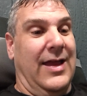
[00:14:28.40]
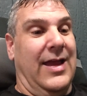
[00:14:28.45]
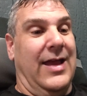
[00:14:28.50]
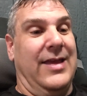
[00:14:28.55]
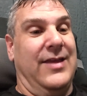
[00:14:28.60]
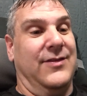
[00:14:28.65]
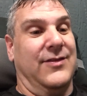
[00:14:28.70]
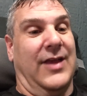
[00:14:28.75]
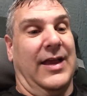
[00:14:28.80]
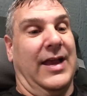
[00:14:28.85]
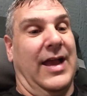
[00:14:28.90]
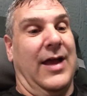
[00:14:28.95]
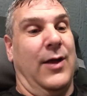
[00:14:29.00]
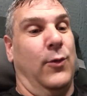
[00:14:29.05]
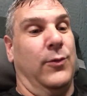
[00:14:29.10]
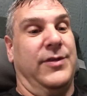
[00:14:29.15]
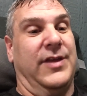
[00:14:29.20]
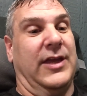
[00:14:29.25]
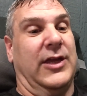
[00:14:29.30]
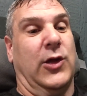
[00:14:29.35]
he's like, "I
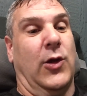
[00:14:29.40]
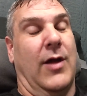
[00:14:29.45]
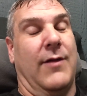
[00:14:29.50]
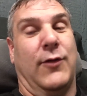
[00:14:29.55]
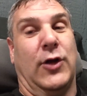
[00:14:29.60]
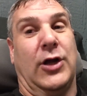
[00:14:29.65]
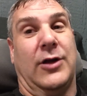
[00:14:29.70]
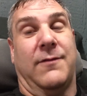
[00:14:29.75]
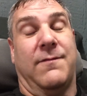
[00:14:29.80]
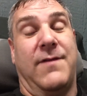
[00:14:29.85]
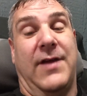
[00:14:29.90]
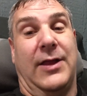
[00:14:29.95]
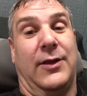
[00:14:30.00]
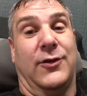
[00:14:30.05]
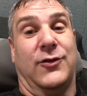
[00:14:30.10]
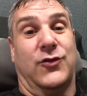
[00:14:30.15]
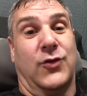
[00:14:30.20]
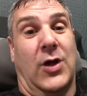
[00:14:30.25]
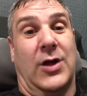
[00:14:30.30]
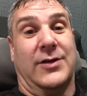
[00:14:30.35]
don't think you're ever going to
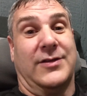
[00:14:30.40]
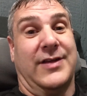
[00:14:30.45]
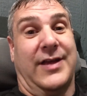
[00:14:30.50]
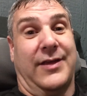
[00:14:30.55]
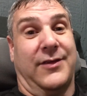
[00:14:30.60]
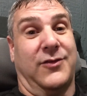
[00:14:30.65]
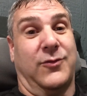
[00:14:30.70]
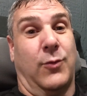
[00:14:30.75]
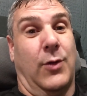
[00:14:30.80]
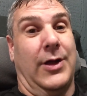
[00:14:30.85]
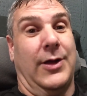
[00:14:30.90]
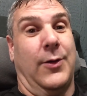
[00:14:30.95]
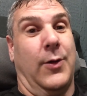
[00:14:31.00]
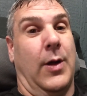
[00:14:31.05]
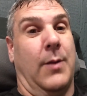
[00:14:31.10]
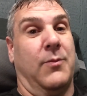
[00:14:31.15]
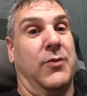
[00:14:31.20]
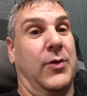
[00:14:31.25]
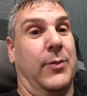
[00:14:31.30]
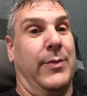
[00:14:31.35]
fail a drug test while
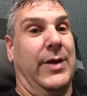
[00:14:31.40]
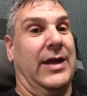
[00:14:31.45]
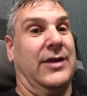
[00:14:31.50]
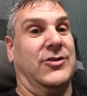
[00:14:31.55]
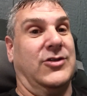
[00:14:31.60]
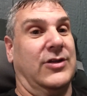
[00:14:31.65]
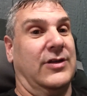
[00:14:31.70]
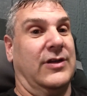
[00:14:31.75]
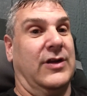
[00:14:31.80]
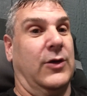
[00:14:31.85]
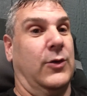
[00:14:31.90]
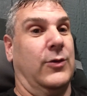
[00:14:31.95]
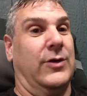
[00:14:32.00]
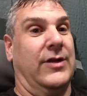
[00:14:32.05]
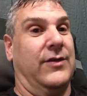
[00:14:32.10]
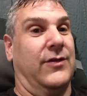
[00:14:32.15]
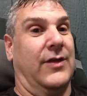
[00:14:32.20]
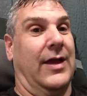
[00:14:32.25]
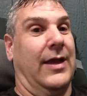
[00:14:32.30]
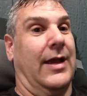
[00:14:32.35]
you're on probation, dude."
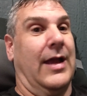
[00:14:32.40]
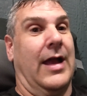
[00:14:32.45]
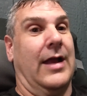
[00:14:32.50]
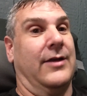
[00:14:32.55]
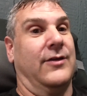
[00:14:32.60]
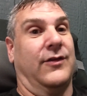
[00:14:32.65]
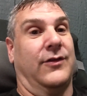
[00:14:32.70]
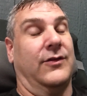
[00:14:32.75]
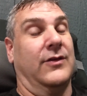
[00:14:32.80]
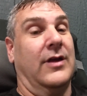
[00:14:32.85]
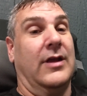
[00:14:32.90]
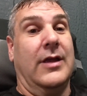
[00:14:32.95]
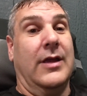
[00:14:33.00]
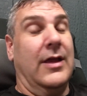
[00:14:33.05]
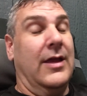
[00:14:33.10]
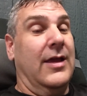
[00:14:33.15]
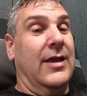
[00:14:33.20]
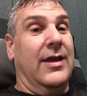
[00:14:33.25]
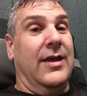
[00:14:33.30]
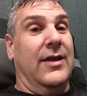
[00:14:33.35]
He's like,
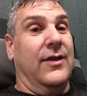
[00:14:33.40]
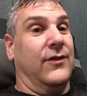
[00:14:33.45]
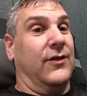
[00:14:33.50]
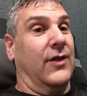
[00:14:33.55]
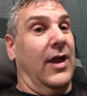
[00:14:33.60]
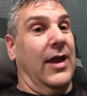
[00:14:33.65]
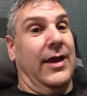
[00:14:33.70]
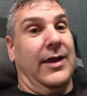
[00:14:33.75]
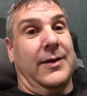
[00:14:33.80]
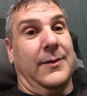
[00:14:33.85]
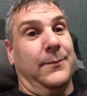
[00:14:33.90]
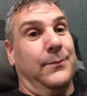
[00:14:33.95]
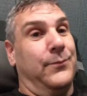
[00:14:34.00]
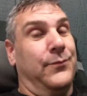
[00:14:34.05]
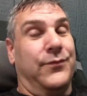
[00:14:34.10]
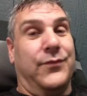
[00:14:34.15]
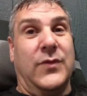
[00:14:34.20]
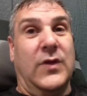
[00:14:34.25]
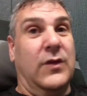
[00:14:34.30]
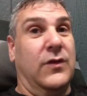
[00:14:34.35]
he's like,
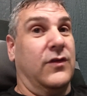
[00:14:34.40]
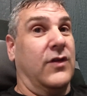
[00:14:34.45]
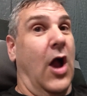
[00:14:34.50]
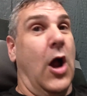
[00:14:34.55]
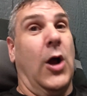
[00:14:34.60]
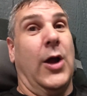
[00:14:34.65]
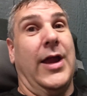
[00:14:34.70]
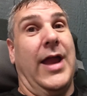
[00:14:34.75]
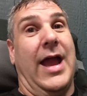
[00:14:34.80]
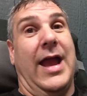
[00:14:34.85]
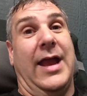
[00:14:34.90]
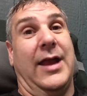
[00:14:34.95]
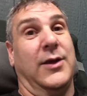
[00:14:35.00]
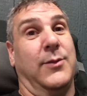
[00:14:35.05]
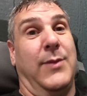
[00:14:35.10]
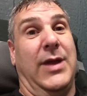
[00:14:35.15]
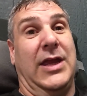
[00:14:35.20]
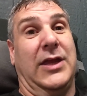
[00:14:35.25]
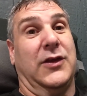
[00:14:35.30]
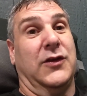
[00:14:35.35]
"Sorry I had
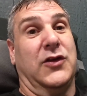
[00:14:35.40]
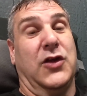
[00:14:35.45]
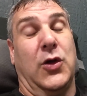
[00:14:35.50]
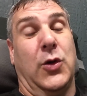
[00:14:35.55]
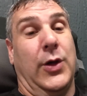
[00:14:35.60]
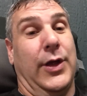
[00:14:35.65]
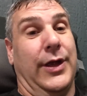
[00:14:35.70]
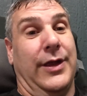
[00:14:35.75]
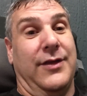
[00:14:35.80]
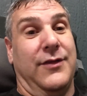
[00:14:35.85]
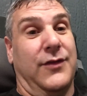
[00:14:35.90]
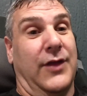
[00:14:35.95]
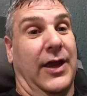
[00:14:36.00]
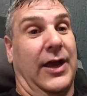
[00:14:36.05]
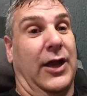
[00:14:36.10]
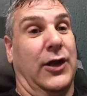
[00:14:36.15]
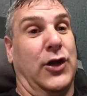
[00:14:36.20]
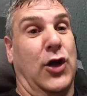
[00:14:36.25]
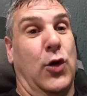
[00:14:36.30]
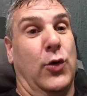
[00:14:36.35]
to make you do it." He's
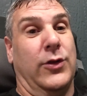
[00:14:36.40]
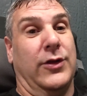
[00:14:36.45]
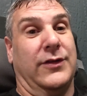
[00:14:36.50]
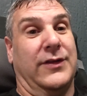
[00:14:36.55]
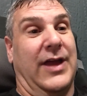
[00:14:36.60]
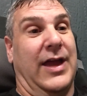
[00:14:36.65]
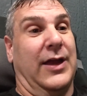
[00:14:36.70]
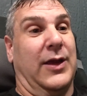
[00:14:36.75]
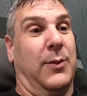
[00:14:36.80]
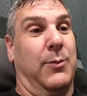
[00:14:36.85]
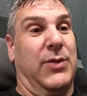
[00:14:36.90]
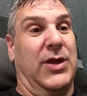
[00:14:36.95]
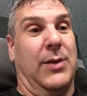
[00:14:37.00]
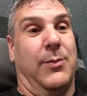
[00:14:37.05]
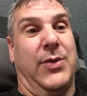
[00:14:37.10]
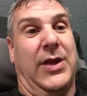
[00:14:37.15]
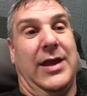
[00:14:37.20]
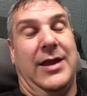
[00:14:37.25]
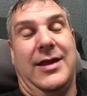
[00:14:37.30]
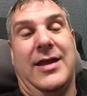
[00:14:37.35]
like, "I know that can be a
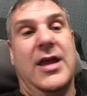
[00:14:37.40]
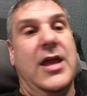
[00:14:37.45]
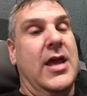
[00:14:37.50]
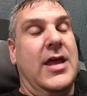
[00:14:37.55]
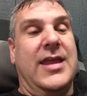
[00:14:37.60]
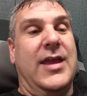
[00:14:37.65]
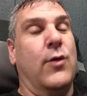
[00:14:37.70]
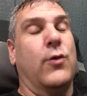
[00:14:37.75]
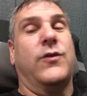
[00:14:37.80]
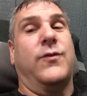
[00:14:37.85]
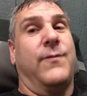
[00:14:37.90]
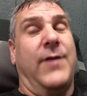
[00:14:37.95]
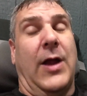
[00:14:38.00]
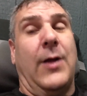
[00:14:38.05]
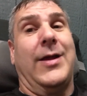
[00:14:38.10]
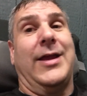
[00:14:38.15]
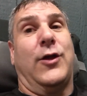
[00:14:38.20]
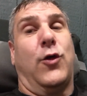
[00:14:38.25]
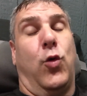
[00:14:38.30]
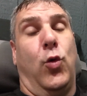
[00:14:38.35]
pain." He was
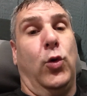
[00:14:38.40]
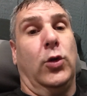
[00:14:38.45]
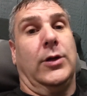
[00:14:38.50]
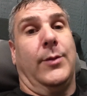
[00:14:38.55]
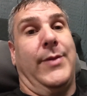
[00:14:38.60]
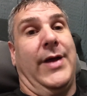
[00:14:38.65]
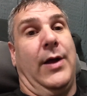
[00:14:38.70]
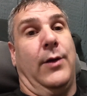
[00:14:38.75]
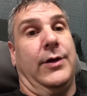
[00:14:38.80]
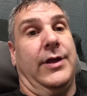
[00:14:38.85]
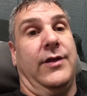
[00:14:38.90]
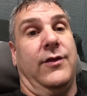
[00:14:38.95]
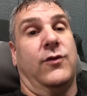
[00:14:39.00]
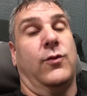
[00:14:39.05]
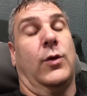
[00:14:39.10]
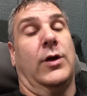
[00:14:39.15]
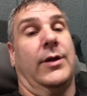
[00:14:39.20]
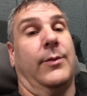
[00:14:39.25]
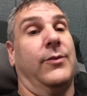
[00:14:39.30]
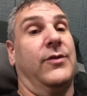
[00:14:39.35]
very cool about it,
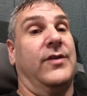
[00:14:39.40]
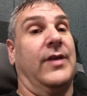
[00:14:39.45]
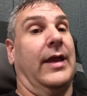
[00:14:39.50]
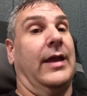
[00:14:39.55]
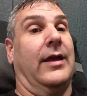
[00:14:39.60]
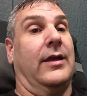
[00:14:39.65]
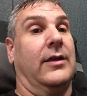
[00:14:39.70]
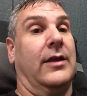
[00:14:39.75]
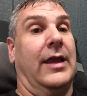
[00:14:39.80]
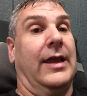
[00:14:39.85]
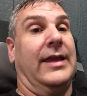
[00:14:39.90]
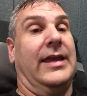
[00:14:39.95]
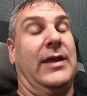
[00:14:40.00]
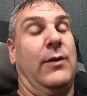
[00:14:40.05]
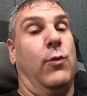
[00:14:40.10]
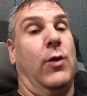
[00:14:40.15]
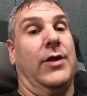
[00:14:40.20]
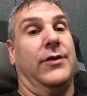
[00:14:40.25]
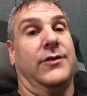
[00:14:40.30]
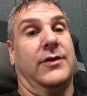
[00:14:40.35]
is what I'm saying.
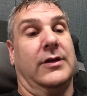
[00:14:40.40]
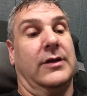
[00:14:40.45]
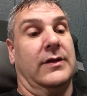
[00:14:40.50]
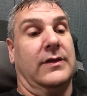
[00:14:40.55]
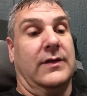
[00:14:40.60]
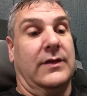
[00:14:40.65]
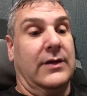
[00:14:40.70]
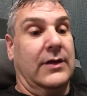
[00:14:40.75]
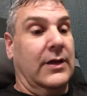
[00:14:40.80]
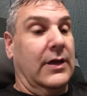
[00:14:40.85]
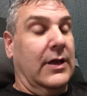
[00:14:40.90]
He wasn't,